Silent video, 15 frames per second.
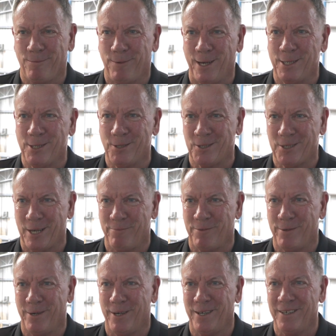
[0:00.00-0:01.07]
place just up
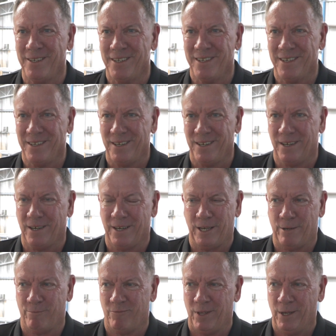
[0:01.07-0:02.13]
the road.
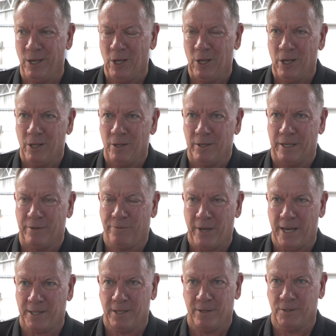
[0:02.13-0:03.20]
In
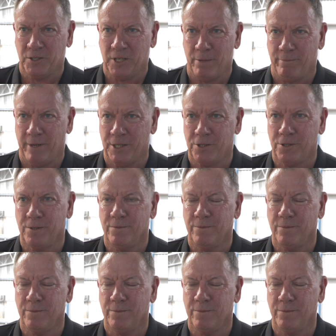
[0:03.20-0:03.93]
fact, there was that much